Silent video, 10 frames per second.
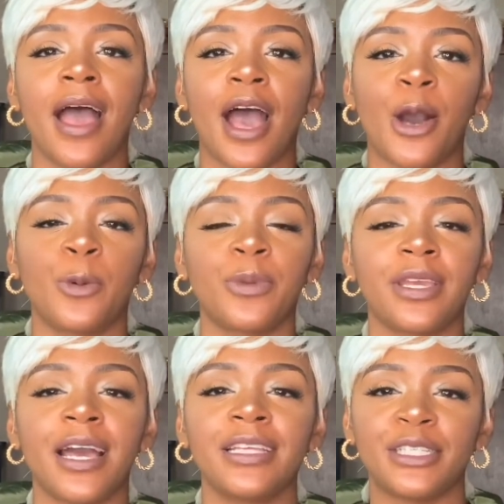I hope you
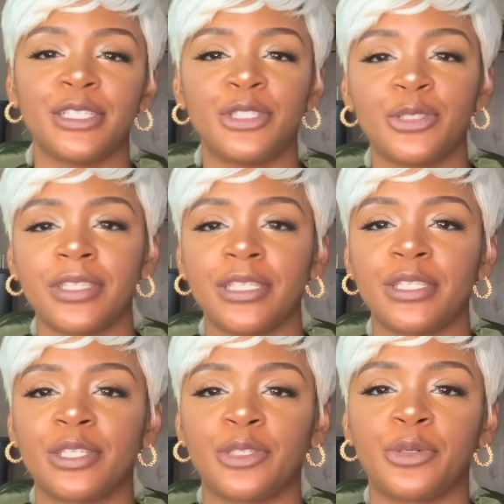guys enjoyed this
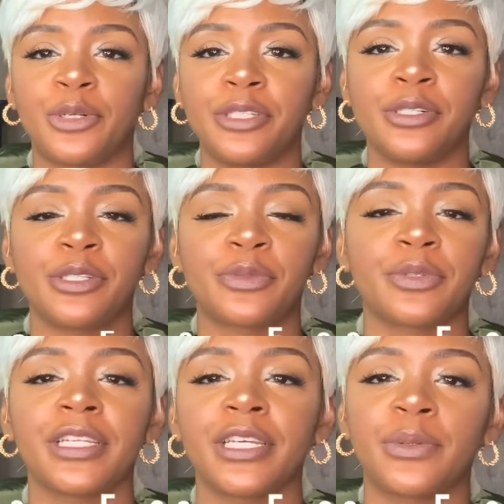tutorial. It's
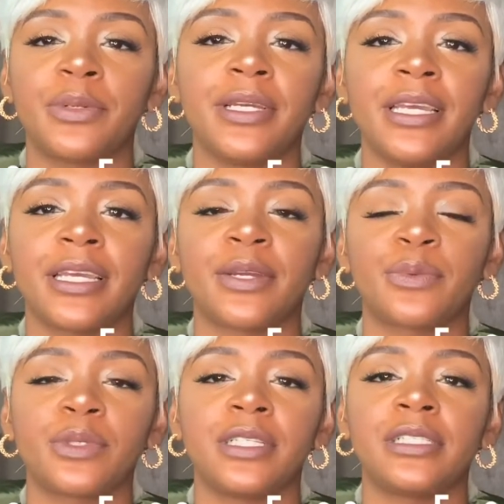really quick and
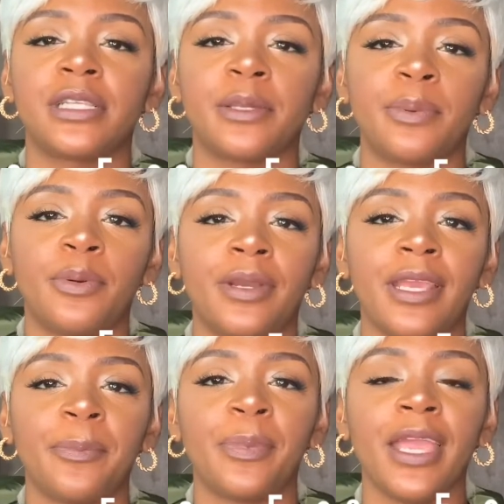really to the
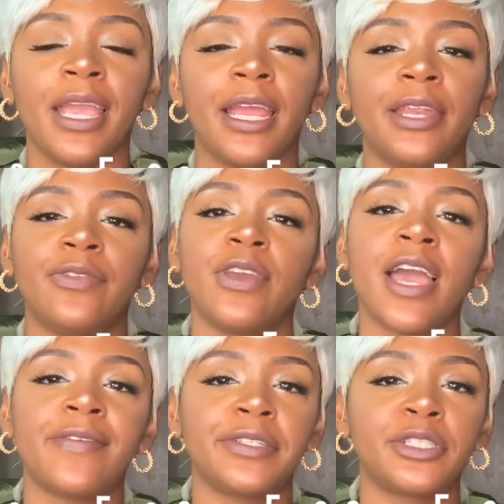point. And if you're
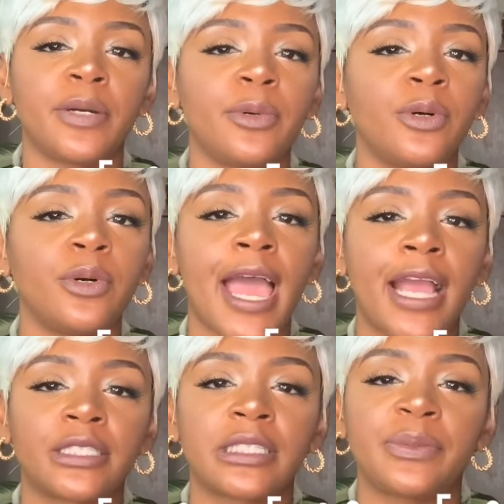having trouble
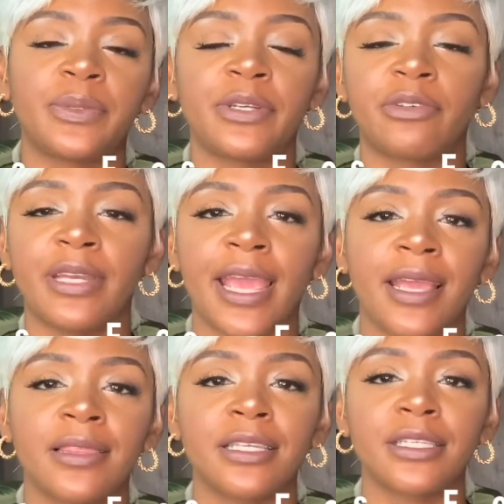actually
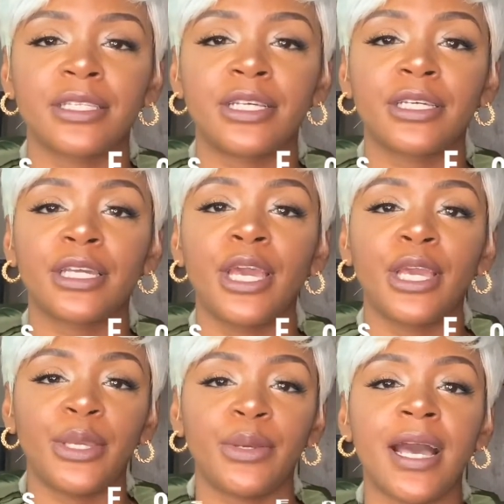recreating this look,
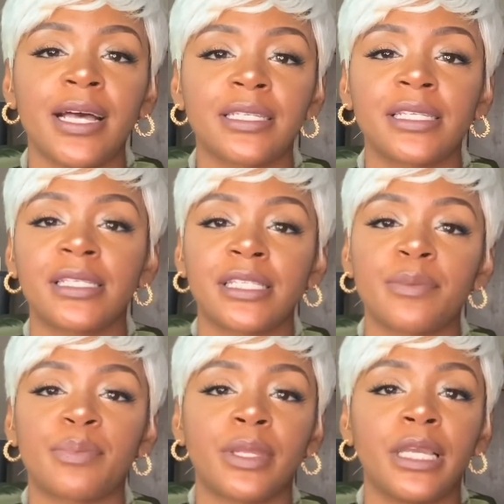you guys can
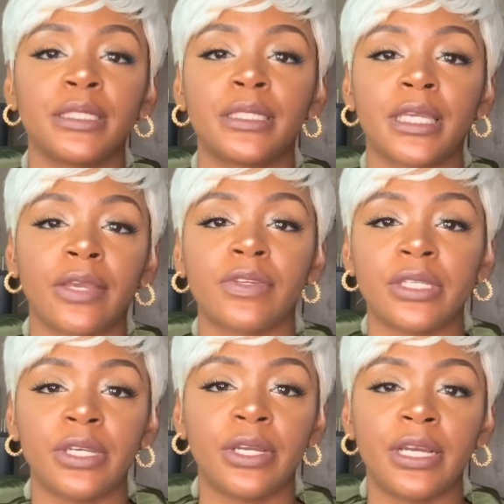simply give it
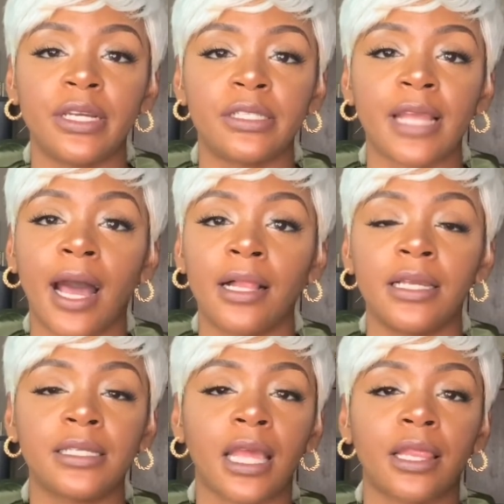to your
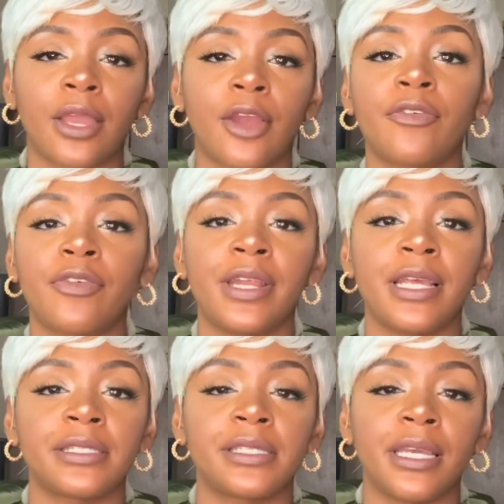hairstylist and let her
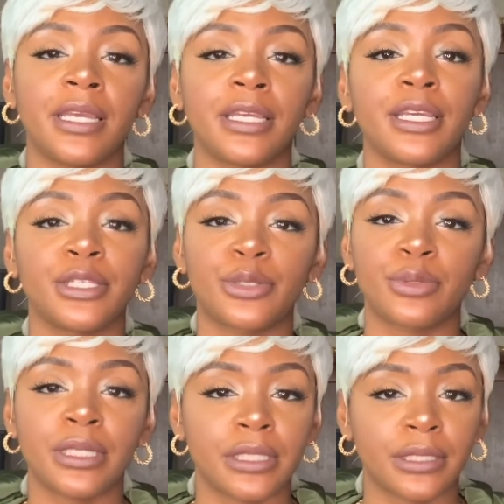finesse it and get you
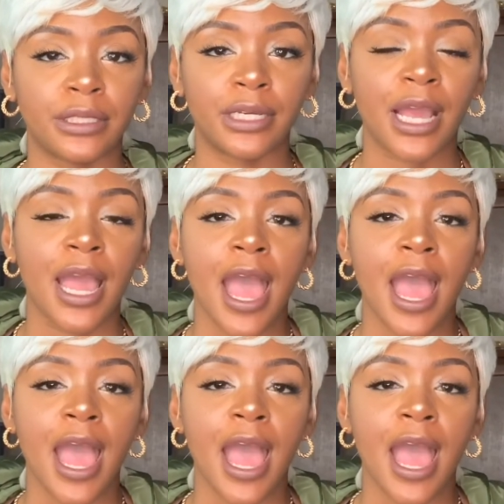this look.